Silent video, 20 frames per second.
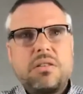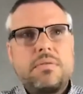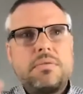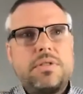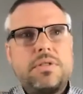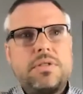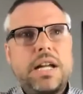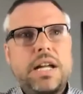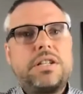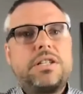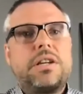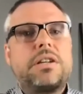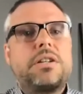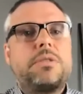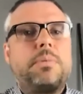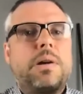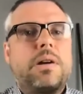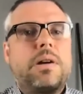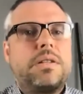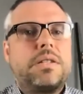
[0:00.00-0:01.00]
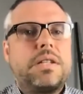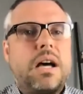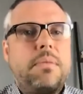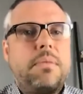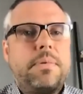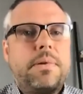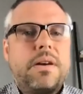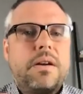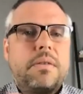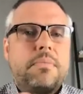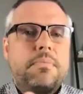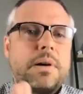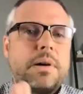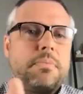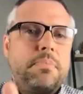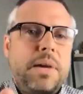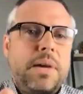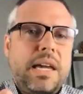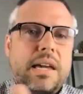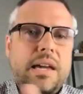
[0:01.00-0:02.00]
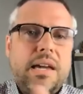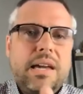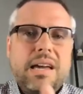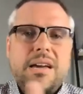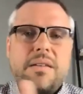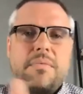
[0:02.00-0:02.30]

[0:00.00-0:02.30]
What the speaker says: change the experience up, but B,